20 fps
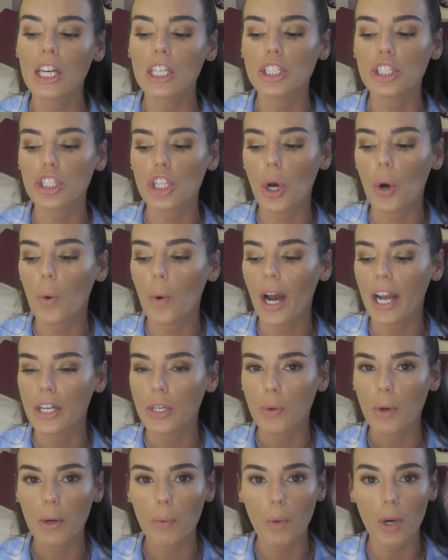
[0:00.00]
So I
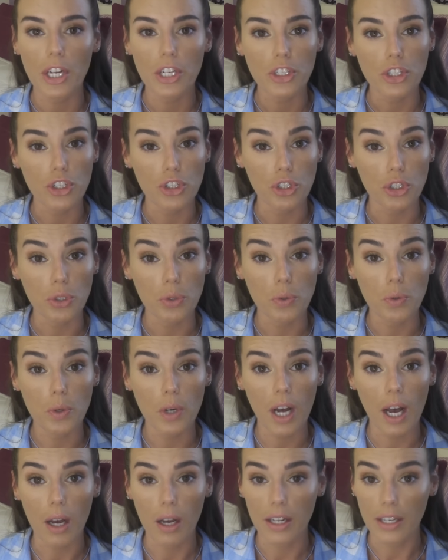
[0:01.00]
knew I wanted to do
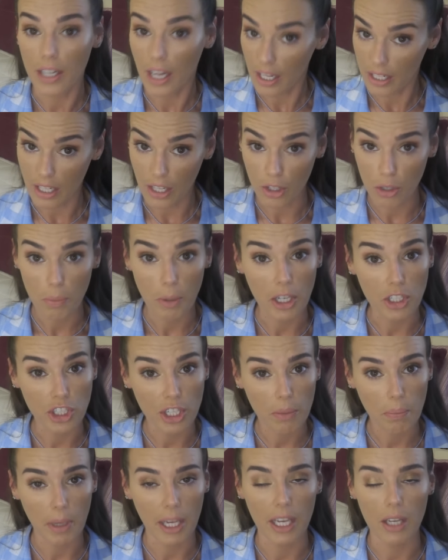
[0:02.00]
an, another
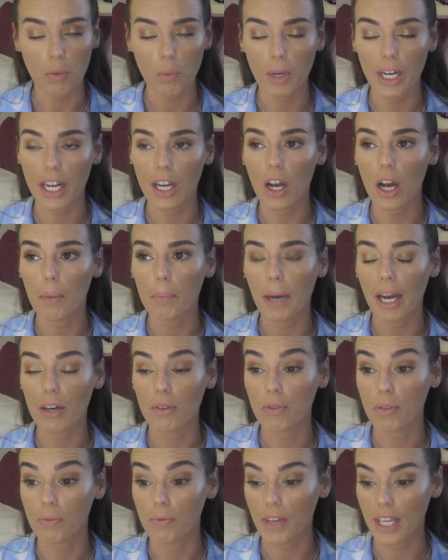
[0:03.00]
Project Pan when I got
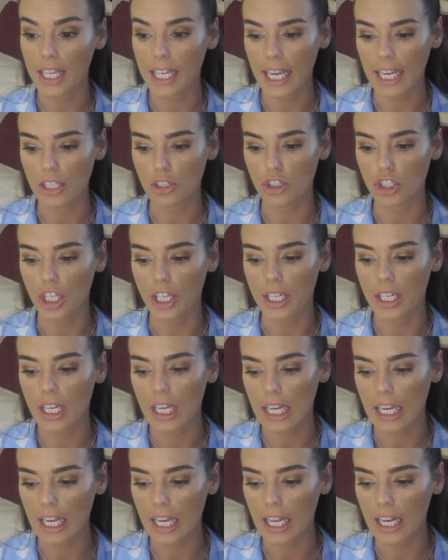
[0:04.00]
back from vacation,
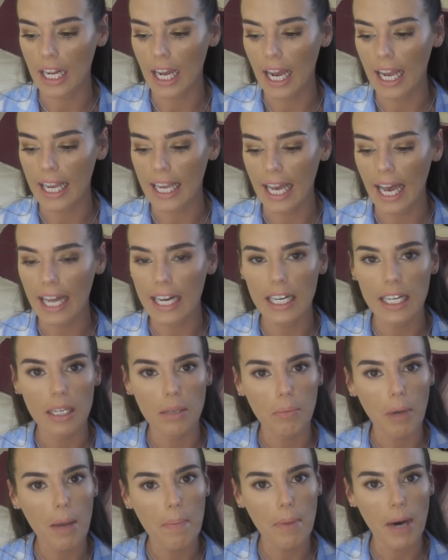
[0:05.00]
and I had it
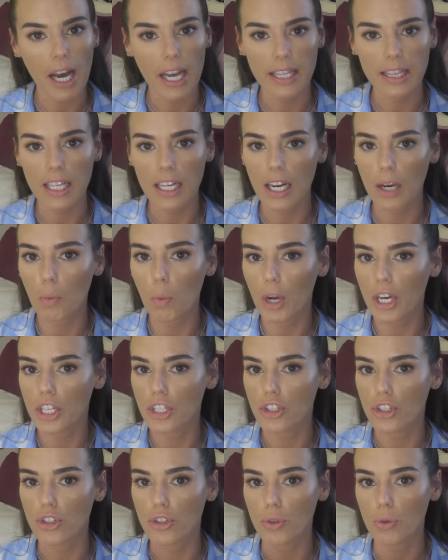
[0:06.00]
in my mind that I
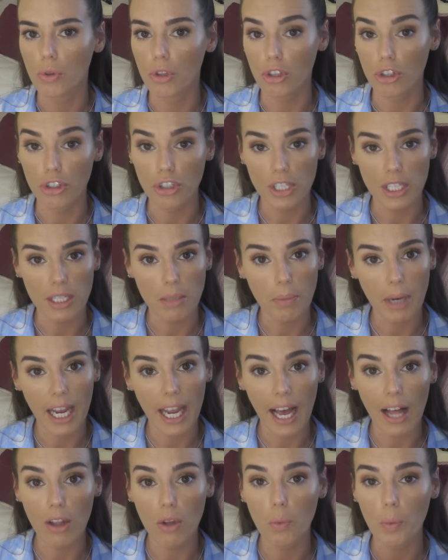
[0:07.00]
wanted to do 13 by
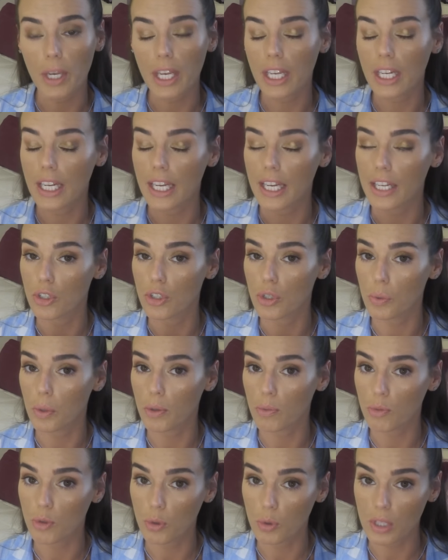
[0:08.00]
Halloween do
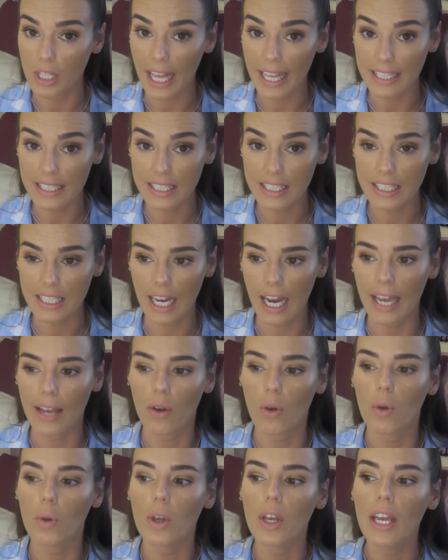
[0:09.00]
it roulette
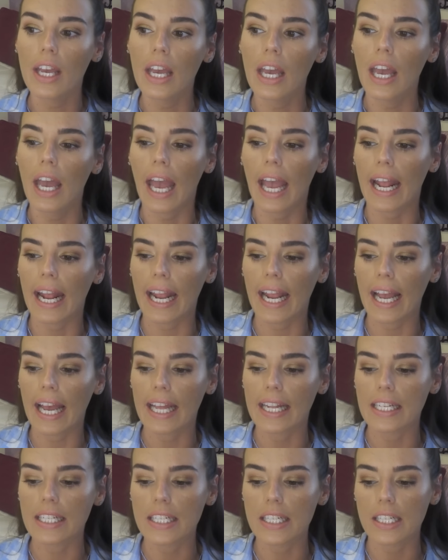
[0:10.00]
style.
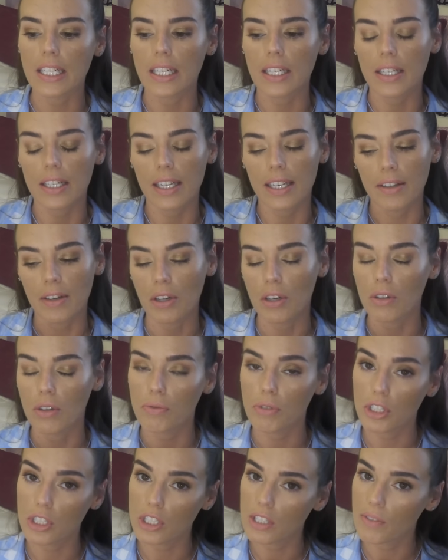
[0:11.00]
And
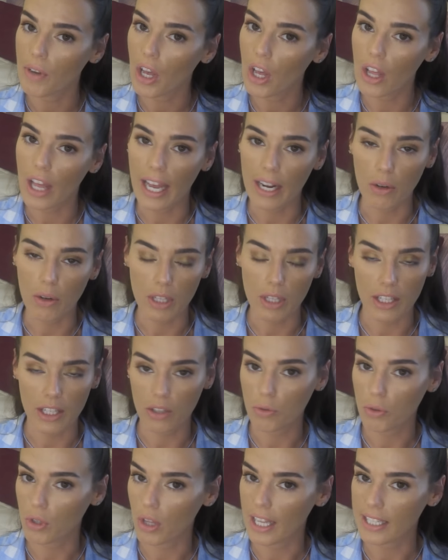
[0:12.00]
first of all, I don't think the
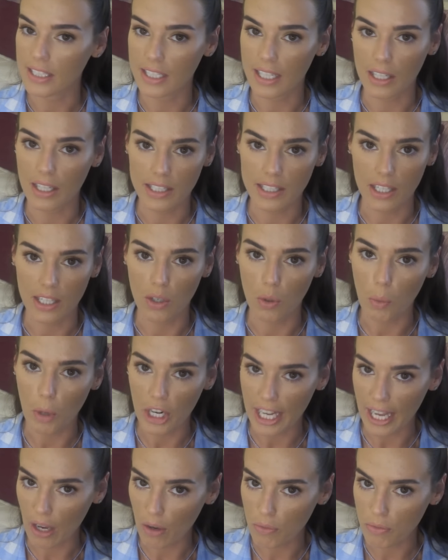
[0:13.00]
roulette style is going to
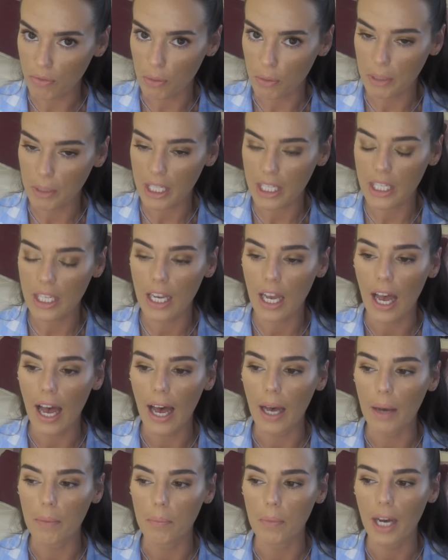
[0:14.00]
work out for me.
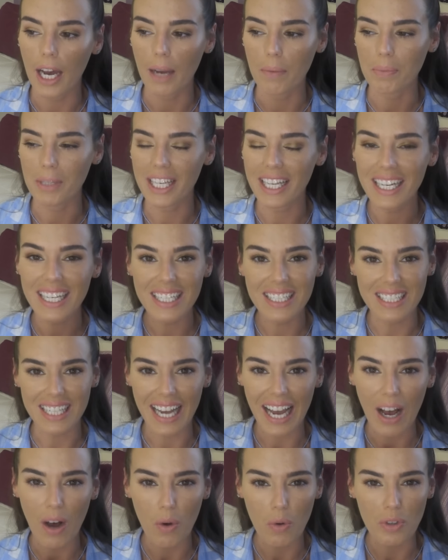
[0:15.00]
Um, I'm getting
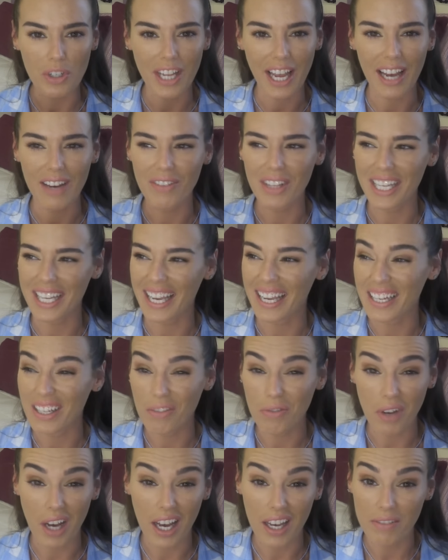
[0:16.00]
down, I have like
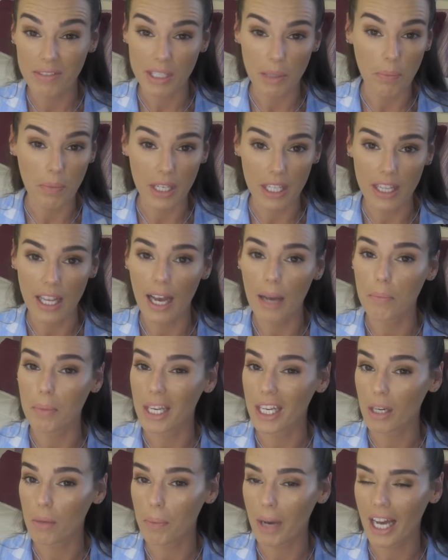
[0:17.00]
85, something like that,
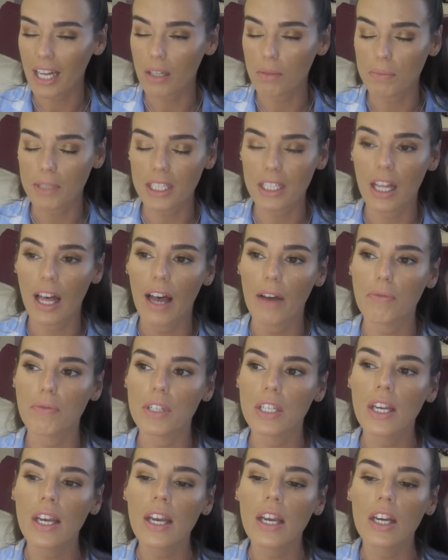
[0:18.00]
makeup items left.
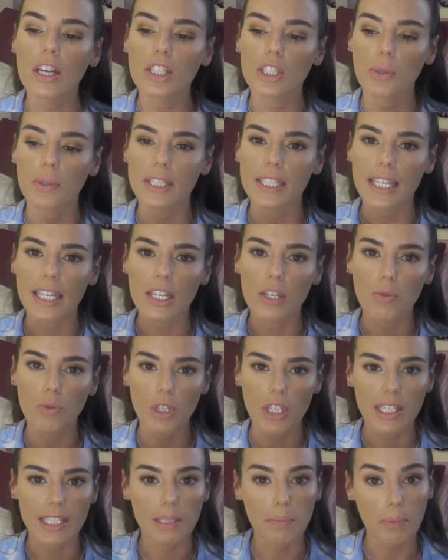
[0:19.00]
So it's getting
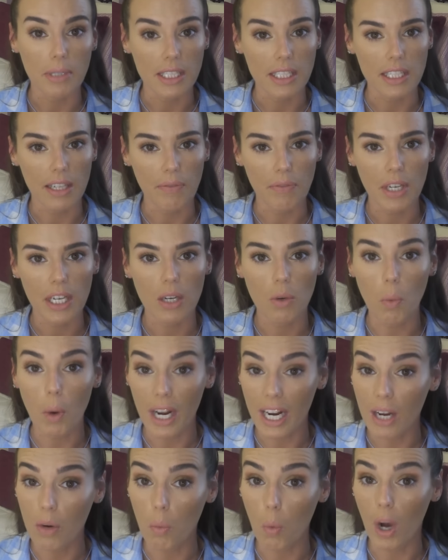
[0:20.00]
really specific what
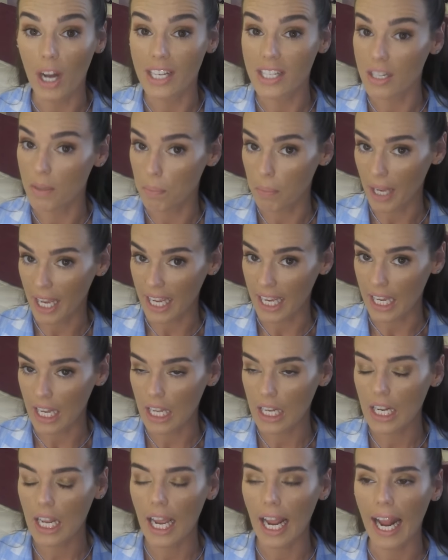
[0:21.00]
I want to pan.
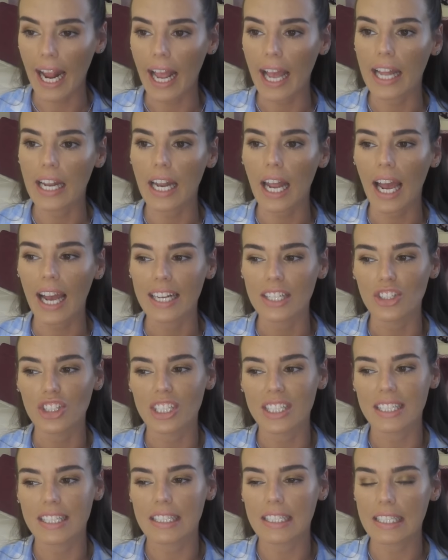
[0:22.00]
And I
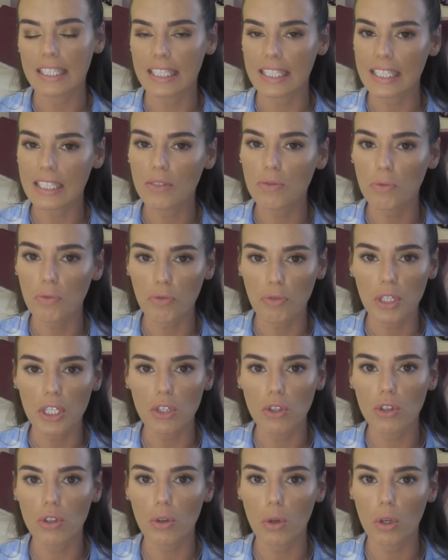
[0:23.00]
just, I didn't
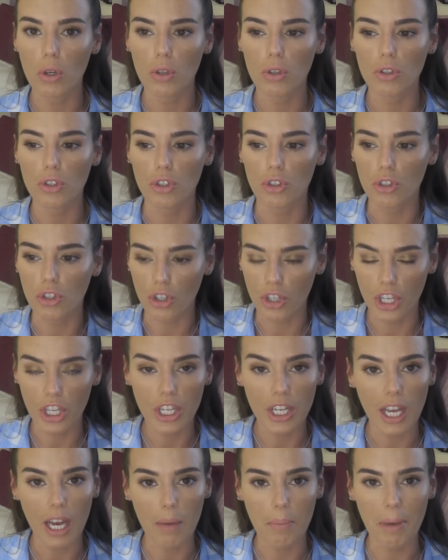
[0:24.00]
feel
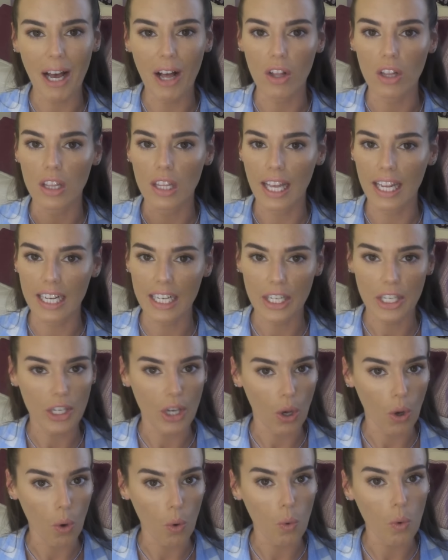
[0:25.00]
good about letting
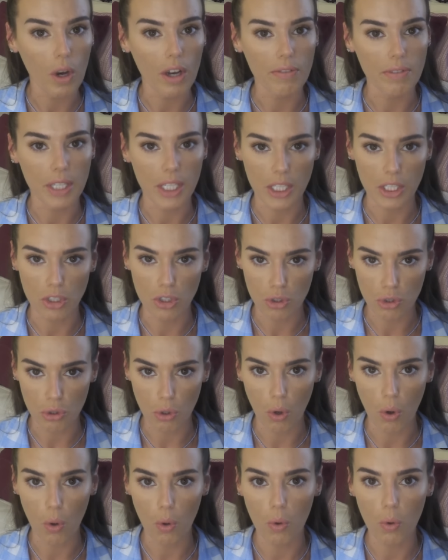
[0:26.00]
go of the
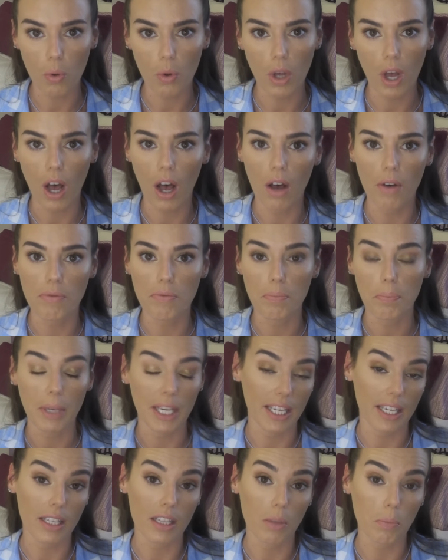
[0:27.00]
control of
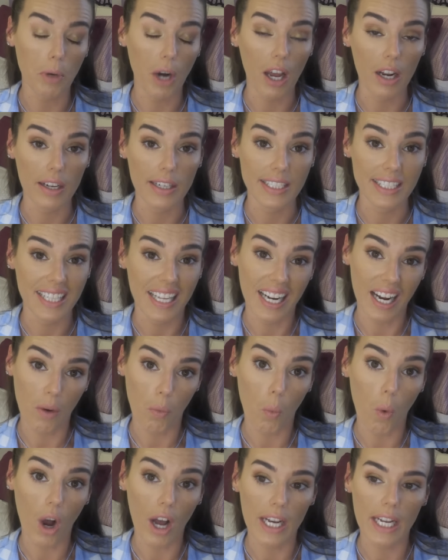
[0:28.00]
picking the products that I
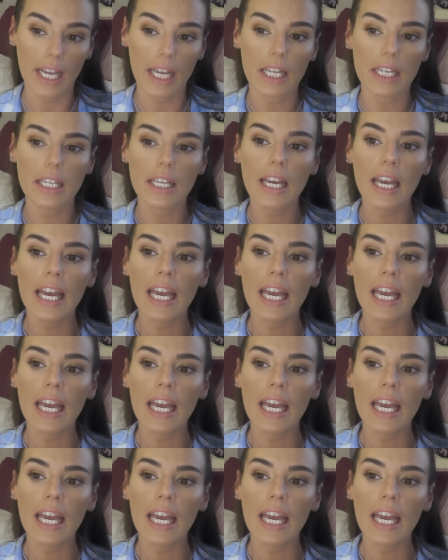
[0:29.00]
wanted.